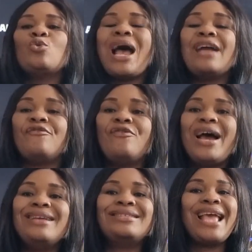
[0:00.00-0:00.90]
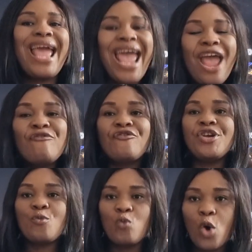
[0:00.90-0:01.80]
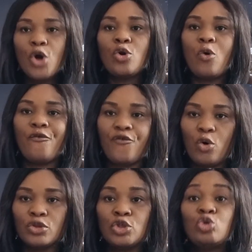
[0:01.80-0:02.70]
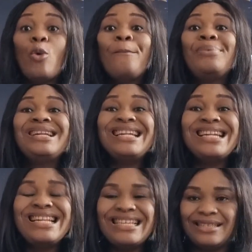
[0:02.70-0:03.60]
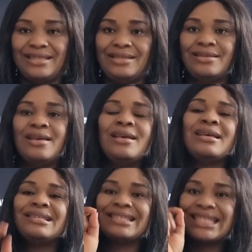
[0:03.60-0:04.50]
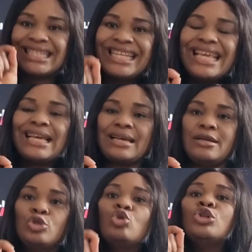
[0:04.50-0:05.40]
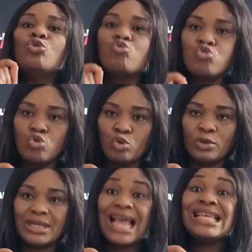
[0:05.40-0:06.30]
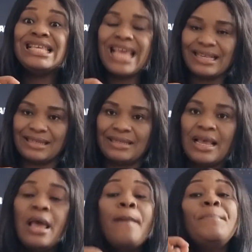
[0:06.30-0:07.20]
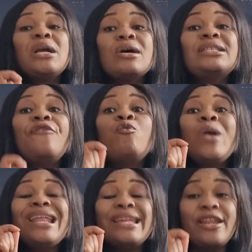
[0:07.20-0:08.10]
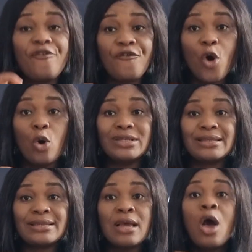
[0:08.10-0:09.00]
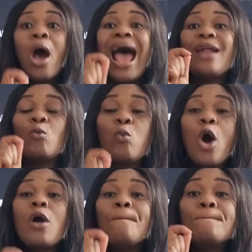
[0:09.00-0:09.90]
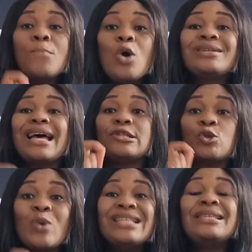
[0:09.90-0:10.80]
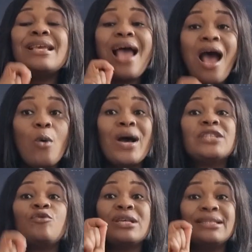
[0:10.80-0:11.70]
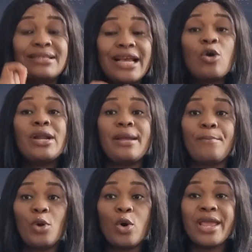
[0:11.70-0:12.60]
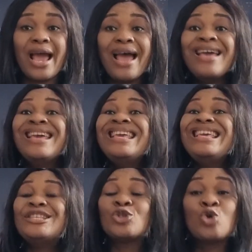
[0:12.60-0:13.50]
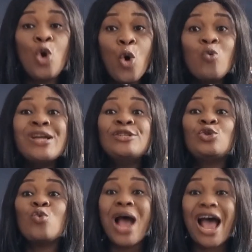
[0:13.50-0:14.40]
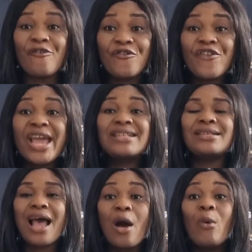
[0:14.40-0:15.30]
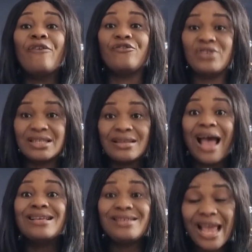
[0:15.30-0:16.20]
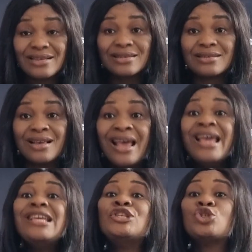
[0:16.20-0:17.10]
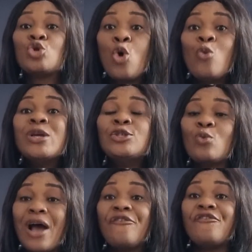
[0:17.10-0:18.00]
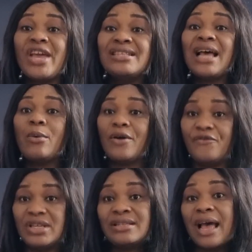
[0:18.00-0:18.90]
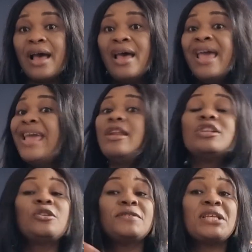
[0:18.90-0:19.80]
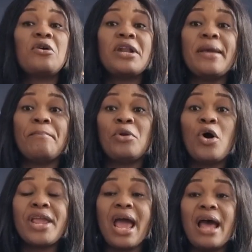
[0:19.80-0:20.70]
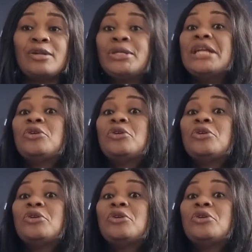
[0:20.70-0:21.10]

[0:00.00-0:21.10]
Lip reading: to advise every one of us to please stick to the rules. Yes, because if we default and work more than 20 hours for a second employer, is going to affect our visa. Yes, it's going to affect our visa. A lot of second employer, they